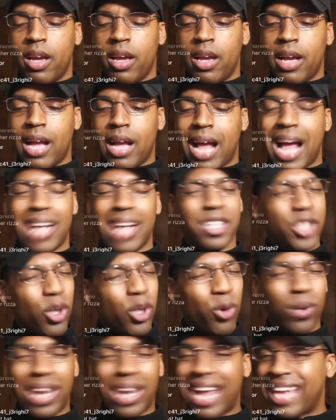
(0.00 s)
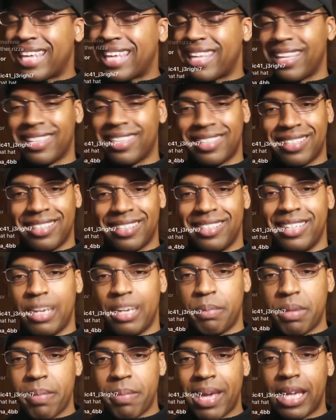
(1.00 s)
I don't like it. Let me
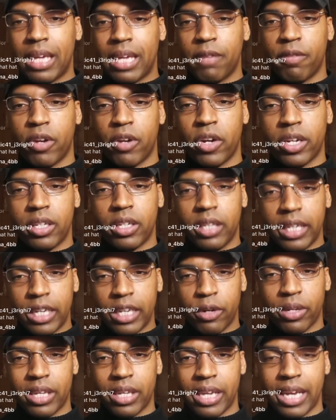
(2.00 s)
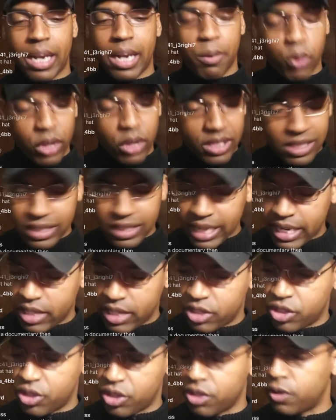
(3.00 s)
make it very clear again. I'm going to say this
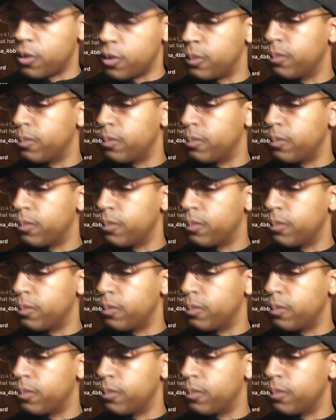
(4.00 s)
to you.